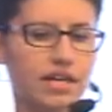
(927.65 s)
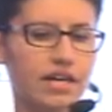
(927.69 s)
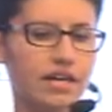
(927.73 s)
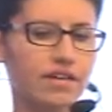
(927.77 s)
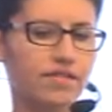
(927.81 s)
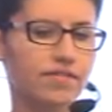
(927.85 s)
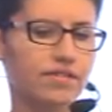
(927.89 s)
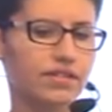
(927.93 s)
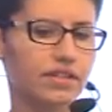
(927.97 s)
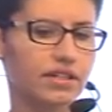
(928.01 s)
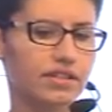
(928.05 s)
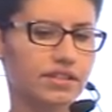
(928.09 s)

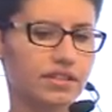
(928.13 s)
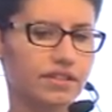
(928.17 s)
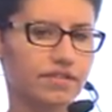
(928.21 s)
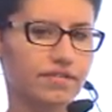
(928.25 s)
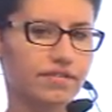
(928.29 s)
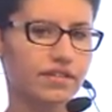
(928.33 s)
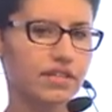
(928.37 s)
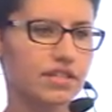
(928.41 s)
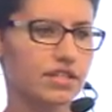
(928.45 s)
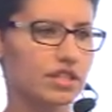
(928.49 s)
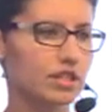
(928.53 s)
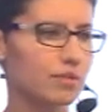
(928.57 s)
In
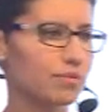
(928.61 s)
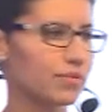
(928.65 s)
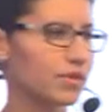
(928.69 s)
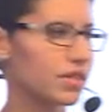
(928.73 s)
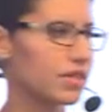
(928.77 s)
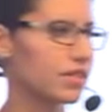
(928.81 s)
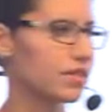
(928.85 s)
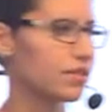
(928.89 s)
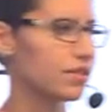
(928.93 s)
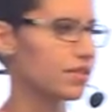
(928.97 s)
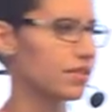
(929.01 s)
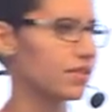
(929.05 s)
Chrome there
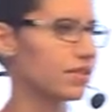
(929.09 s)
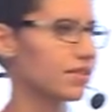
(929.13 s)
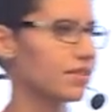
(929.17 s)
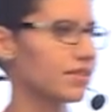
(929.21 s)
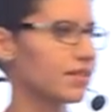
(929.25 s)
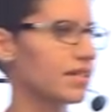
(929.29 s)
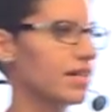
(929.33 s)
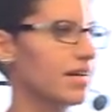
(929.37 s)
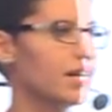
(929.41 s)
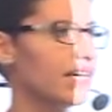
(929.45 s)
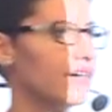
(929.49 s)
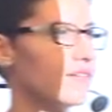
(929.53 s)
is a
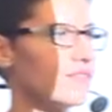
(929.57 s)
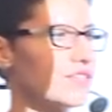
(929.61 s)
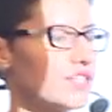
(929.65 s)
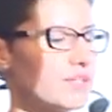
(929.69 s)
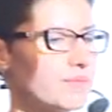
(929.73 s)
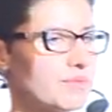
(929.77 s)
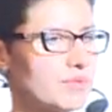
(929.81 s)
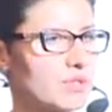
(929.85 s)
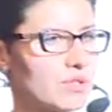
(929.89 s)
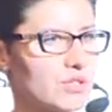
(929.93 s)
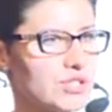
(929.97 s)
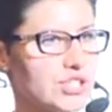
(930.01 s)
tab
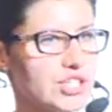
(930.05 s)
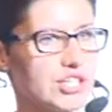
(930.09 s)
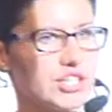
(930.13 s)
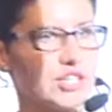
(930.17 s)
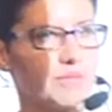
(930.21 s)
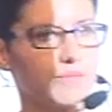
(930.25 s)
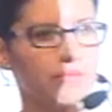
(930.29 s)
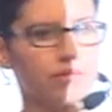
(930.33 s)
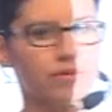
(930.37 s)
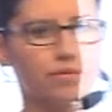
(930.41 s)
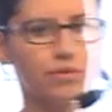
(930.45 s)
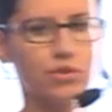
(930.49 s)

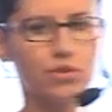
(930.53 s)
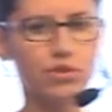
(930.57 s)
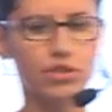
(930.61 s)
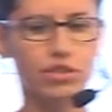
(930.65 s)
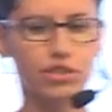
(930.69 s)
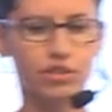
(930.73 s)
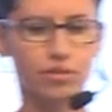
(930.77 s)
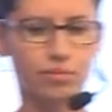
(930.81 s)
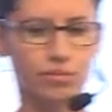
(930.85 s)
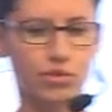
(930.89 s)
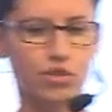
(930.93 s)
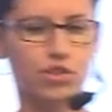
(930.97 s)

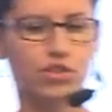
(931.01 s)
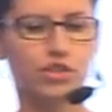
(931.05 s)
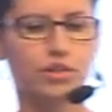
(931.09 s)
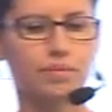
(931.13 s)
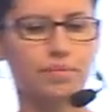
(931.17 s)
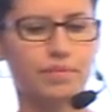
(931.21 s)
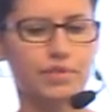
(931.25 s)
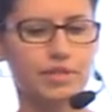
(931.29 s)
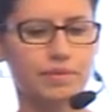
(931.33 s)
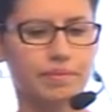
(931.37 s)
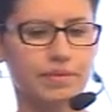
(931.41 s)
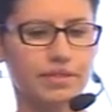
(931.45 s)
with
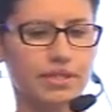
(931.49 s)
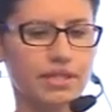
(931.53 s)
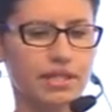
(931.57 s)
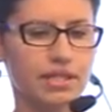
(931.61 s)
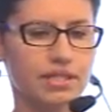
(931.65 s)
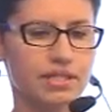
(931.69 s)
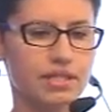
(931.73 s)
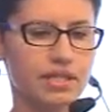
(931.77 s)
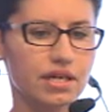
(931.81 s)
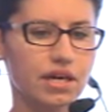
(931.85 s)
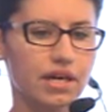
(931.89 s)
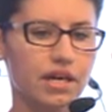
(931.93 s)

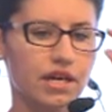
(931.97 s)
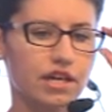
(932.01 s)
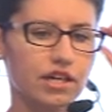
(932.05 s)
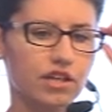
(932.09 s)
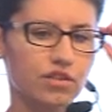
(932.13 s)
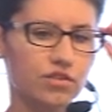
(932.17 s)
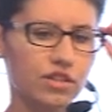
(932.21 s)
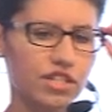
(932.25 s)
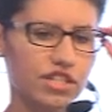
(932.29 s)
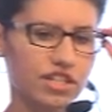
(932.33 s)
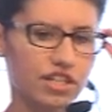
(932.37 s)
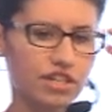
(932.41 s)
all
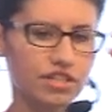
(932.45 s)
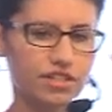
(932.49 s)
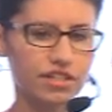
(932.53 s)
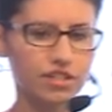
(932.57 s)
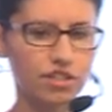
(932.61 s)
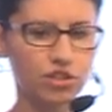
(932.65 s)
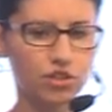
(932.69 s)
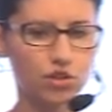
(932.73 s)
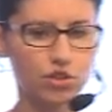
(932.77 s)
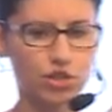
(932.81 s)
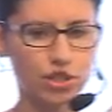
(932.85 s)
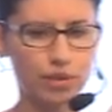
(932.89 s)

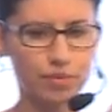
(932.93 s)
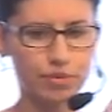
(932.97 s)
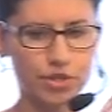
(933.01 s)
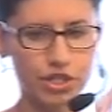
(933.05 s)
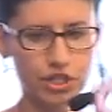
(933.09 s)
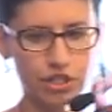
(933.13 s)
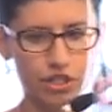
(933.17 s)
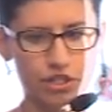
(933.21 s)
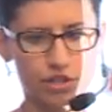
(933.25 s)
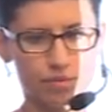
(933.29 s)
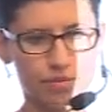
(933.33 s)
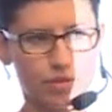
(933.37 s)

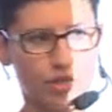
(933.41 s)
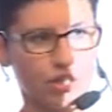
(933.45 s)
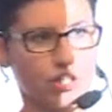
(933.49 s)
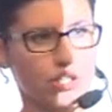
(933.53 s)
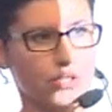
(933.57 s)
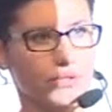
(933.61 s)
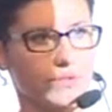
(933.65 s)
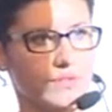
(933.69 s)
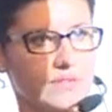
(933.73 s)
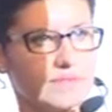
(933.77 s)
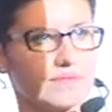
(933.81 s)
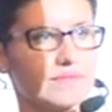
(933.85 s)
WebSocket
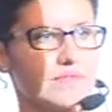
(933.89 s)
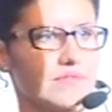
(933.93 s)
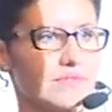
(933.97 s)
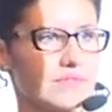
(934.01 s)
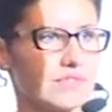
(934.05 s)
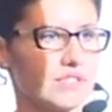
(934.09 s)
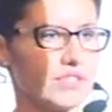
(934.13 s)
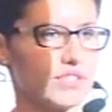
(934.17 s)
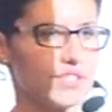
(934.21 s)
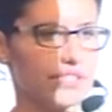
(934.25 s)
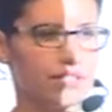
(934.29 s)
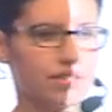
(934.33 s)
connections.
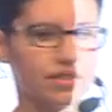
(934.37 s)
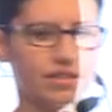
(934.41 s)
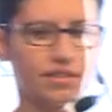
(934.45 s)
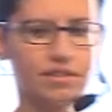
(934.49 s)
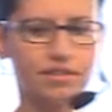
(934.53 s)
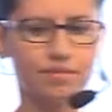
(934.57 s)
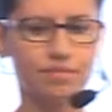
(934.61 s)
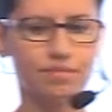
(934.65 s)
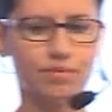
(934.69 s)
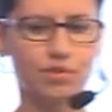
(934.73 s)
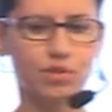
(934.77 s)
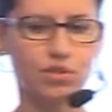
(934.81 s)
So
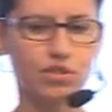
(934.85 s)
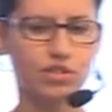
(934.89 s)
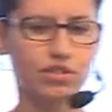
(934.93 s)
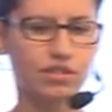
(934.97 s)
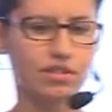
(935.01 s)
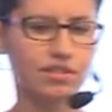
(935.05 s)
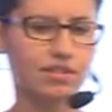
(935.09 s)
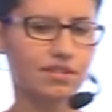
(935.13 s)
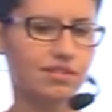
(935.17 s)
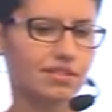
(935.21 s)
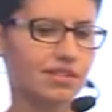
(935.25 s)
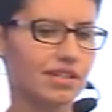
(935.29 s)
the
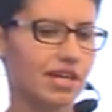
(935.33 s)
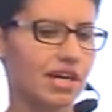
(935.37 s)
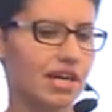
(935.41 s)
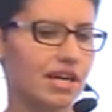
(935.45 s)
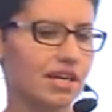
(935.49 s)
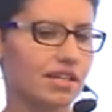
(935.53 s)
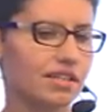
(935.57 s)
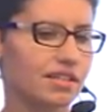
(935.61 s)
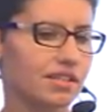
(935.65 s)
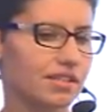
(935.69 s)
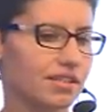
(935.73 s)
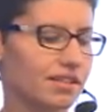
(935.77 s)
message
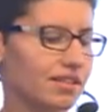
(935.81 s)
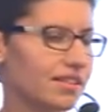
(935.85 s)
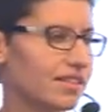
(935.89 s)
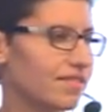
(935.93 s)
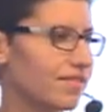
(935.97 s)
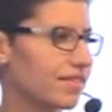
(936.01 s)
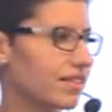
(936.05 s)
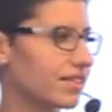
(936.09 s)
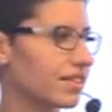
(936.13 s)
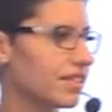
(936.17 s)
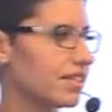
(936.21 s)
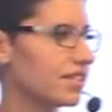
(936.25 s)
hasn't
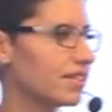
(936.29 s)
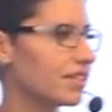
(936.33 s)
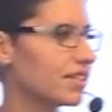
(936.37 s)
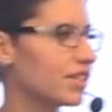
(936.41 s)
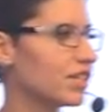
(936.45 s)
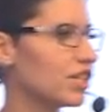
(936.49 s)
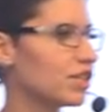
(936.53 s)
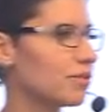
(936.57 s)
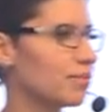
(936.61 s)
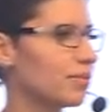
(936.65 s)
arrived.